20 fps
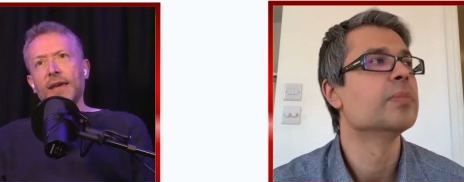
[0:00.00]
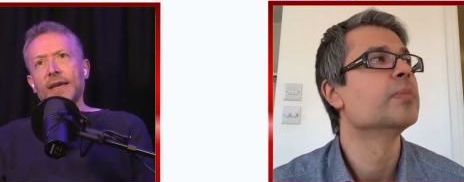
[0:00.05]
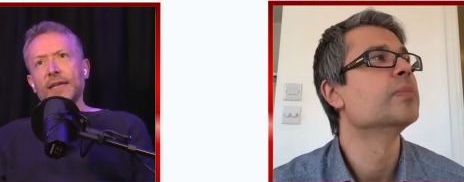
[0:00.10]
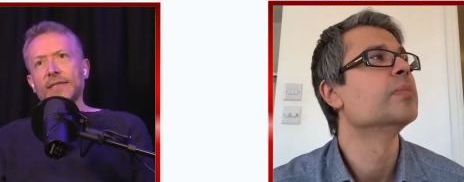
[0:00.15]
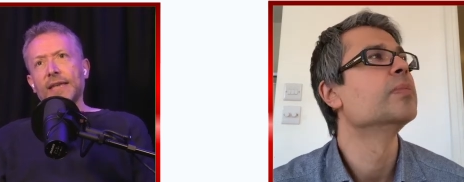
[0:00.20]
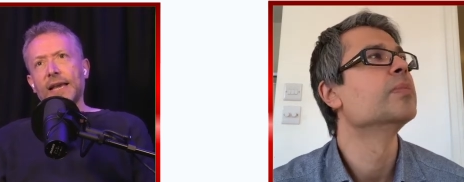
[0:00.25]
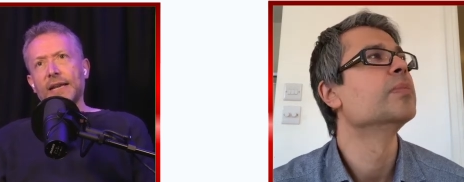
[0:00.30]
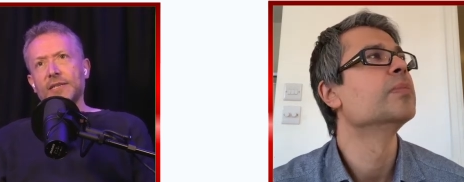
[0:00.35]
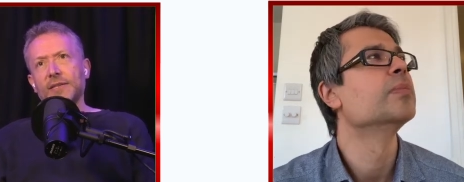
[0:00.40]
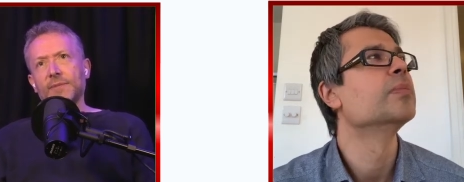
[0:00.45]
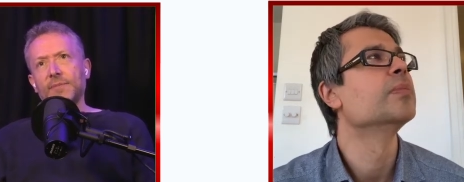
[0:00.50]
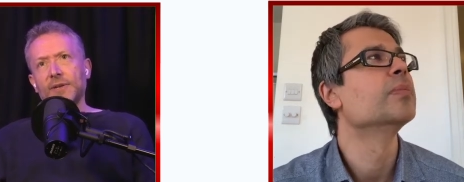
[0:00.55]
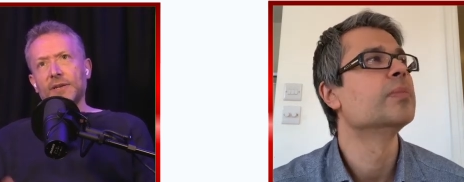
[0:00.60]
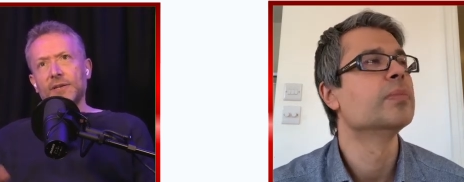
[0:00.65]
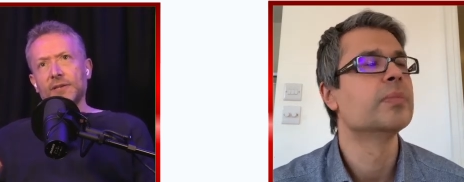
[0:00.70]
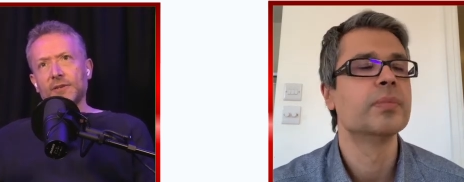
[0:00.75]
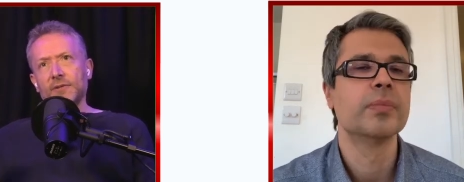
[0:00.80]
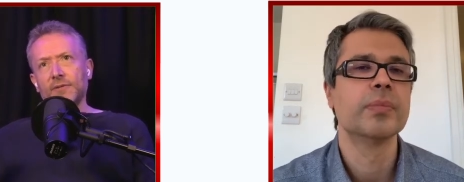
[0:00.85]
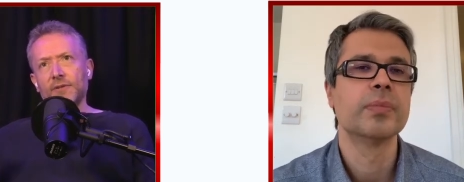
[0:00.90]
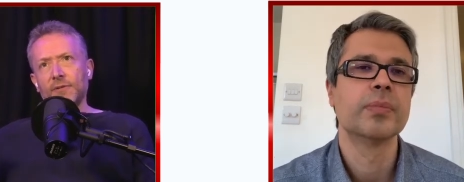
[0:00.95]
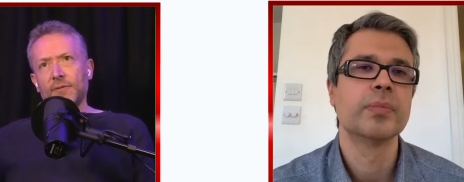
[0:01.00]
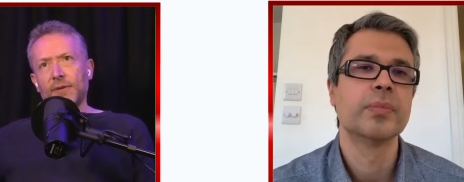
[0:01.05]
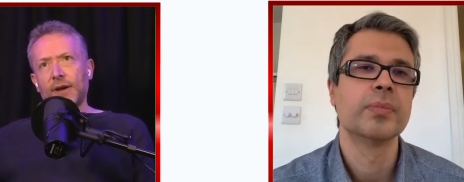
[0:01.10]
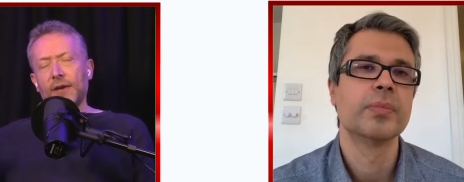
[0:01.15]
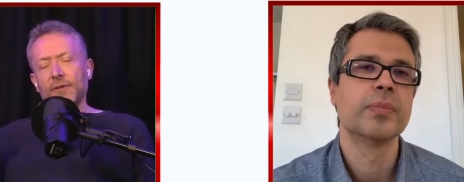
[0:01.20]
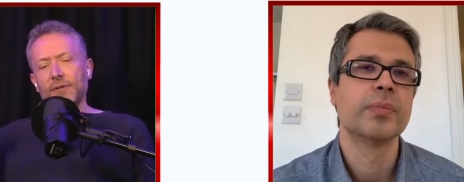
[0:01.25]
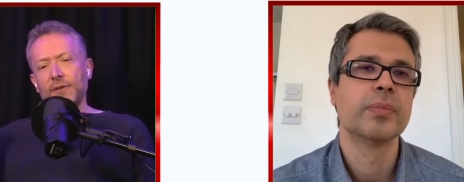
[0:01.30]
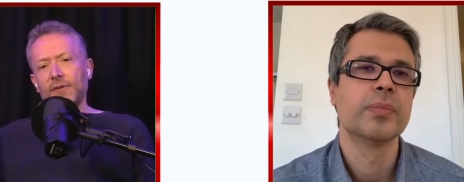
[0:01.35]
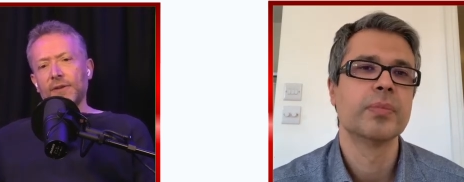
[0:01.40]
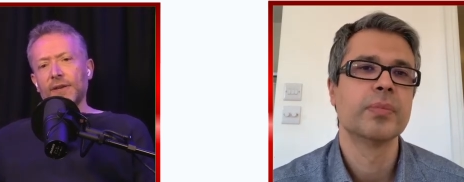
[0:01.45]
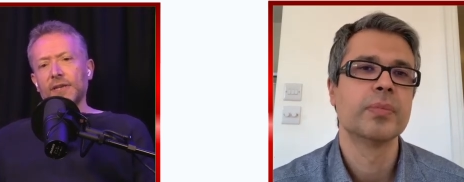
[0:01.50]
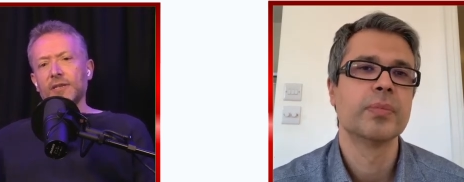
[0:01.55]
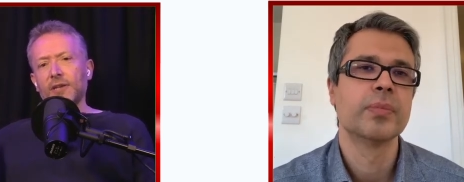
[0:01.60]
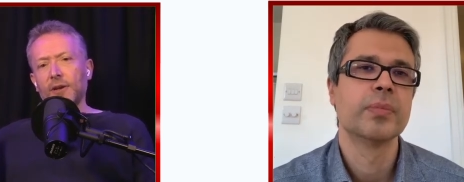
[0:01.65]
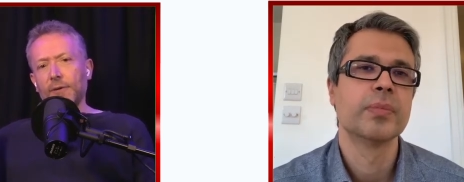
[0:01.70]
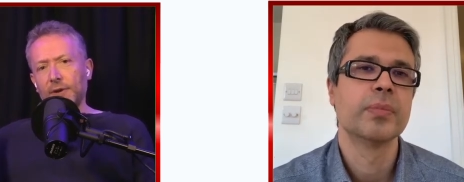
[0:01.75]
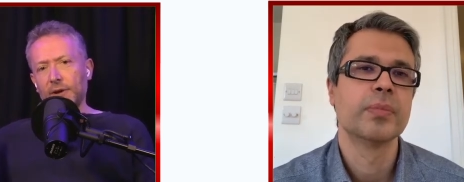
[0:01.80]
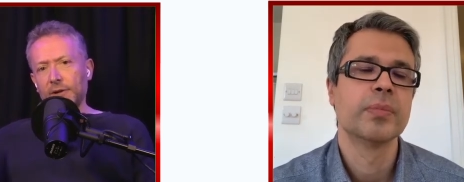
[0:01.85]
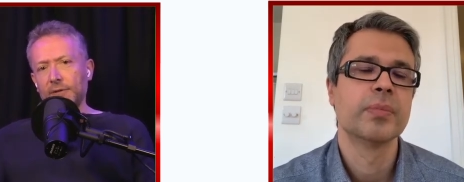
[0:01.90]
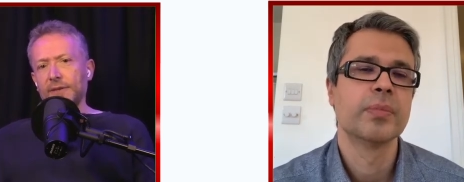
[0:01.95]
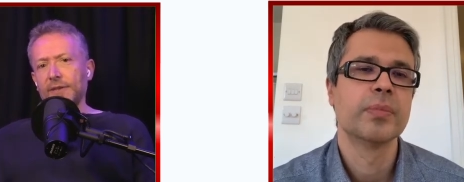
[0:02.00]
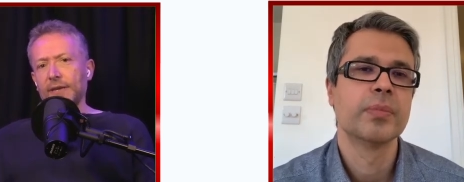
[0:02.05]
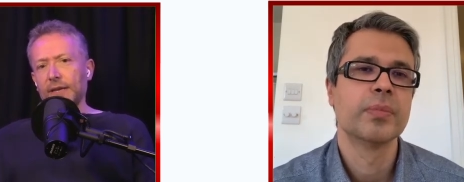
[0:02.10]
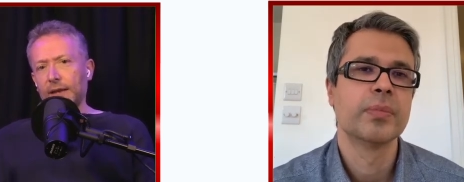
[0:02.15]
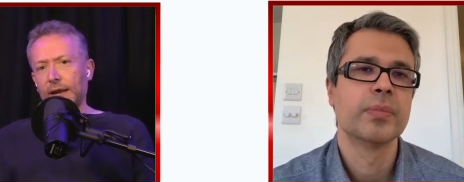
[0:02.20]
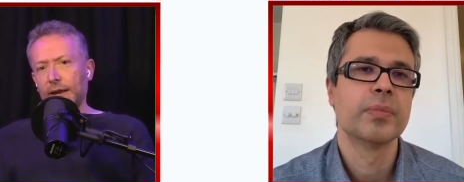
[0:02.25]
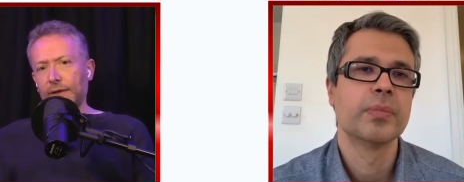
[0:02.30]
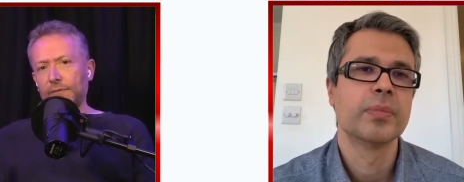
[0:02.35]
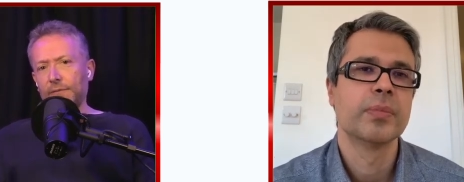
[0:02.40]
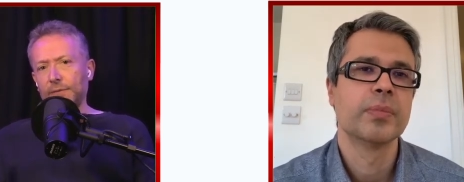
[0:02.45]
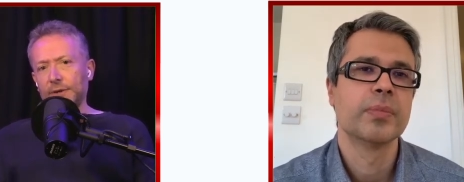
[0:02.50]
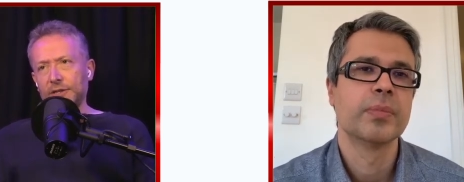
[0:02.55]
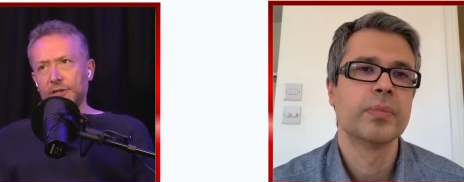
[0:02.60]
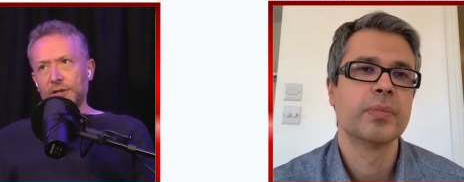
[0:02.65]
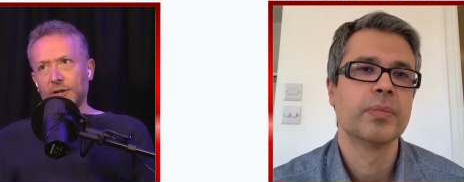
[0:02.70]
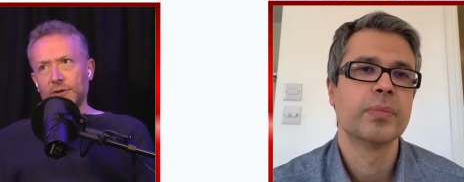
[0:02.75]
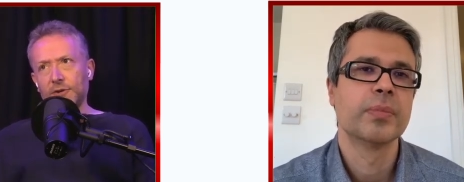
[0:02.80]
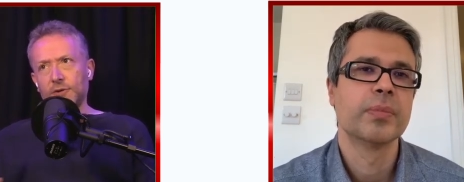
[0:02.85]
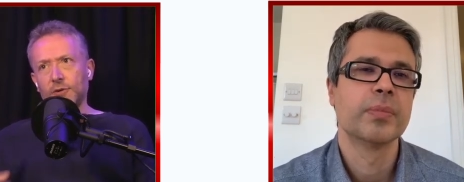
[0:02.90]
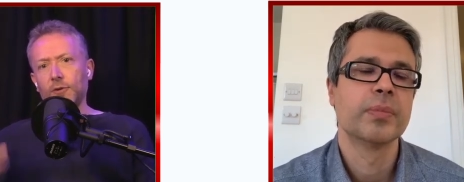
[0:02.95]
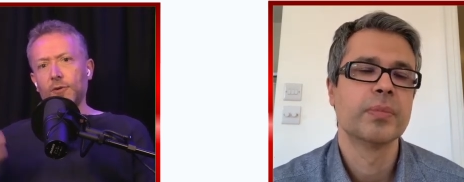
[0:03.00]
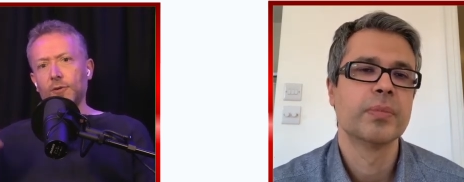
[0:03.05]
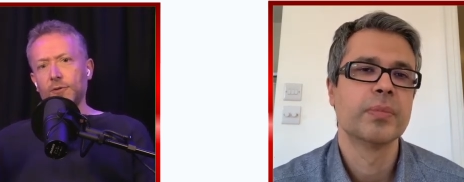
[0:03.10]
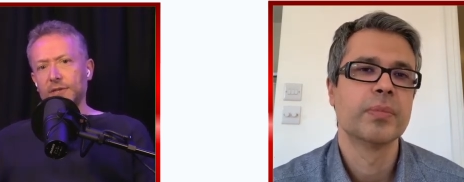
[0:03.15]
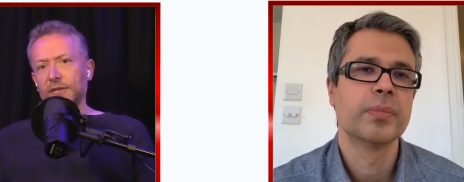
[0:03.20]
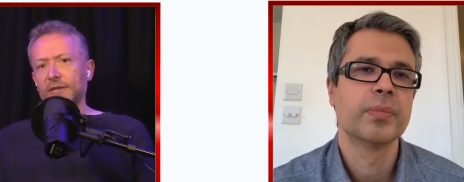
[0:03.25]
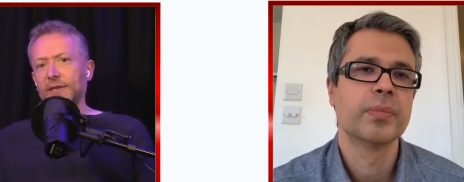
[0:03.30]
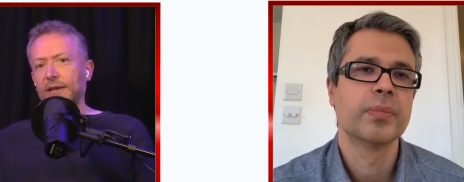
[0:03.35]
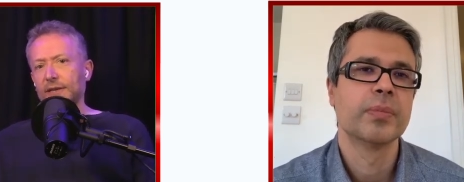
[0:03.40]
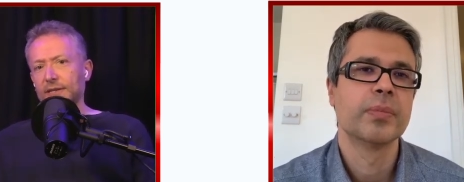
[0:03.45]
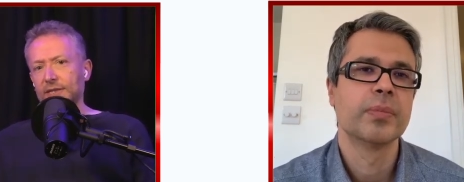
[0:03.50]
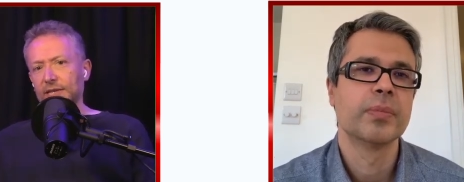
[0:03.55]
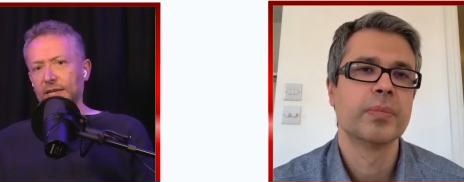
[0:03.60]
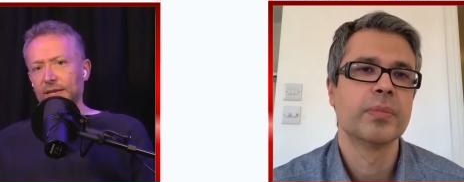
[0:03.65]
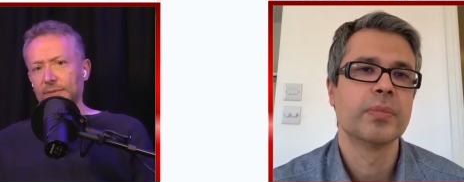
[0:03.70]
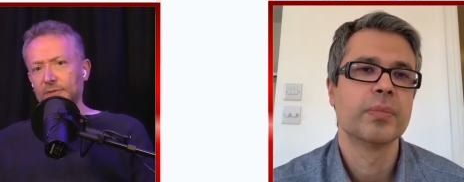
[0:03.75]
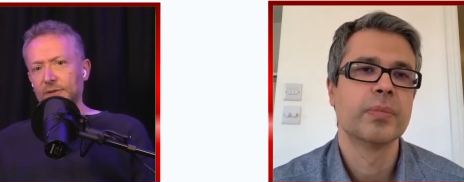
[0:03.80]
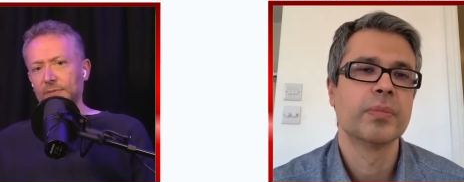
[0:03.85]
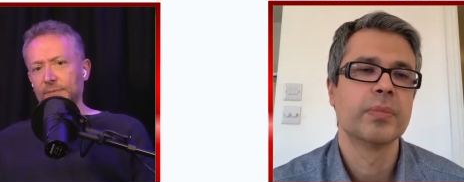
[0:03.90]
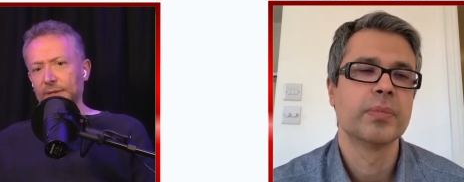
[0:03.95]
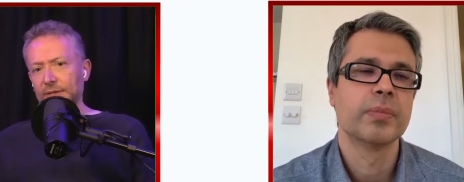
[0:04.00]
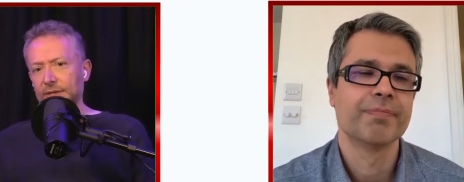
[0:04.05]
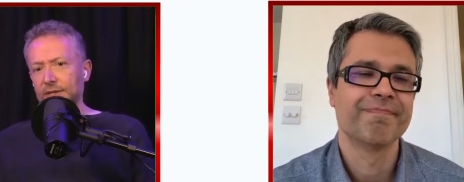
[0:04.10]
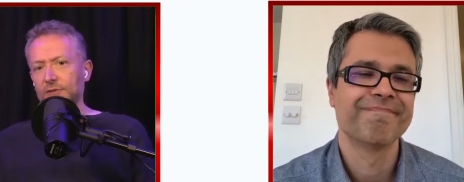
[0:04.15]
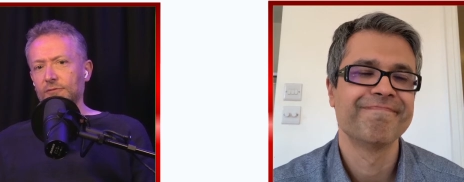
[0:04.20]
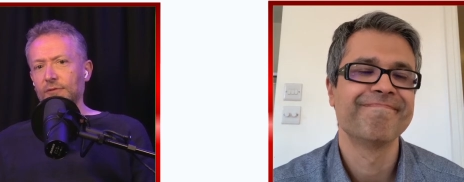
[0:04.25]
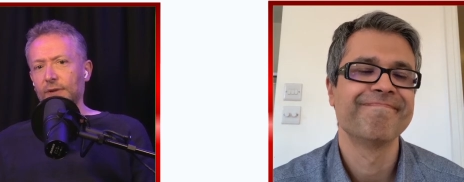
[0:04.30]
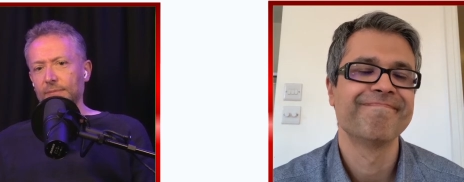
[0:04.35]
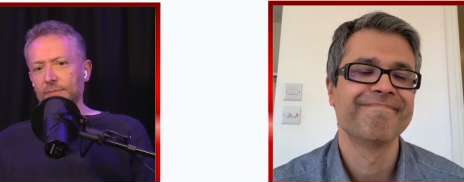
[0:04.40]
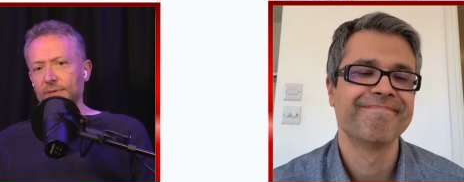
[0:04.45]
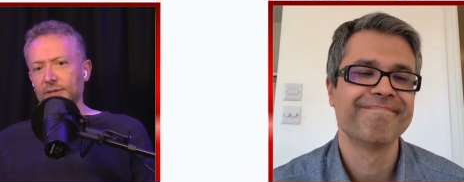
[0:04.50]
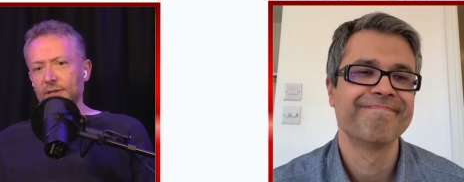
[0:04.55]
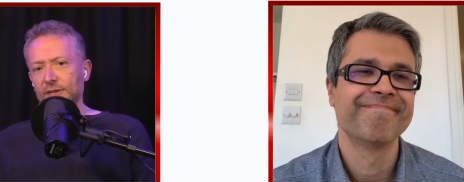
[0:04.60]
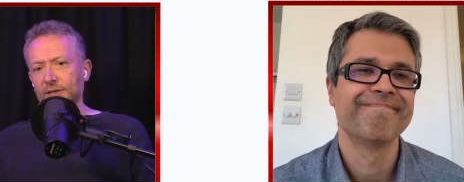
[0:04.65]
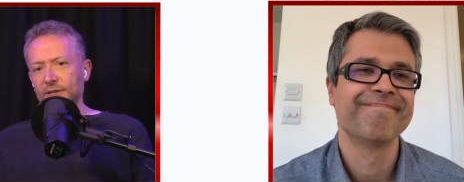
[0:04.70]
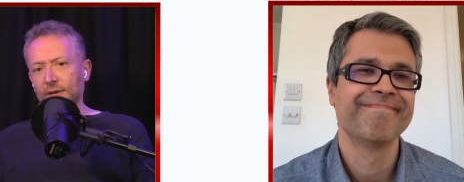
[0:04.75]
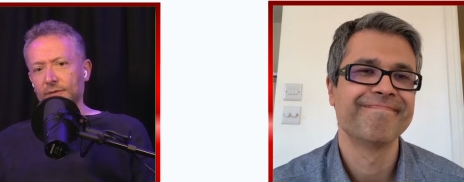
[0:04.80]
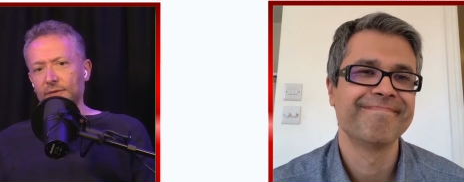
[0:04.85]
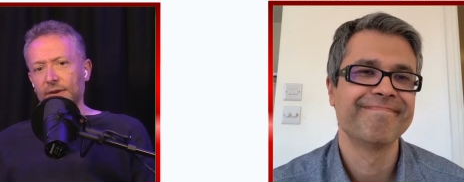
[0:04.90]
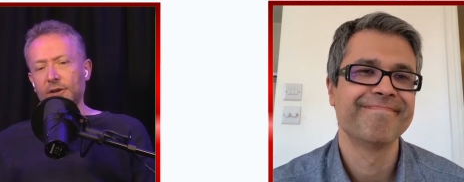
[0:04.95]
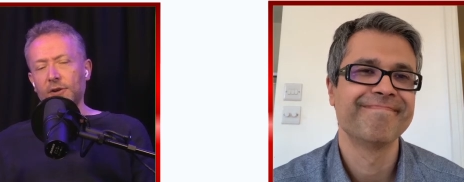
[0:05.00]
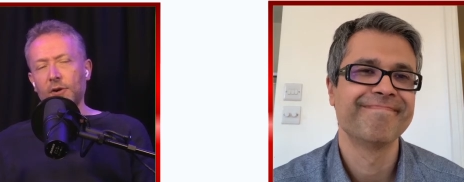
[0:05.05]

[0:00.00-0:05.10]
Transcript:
Speaker 1: is actually because there, there are other things going on in their life which are causing that sleep to be disrupted. You know, they're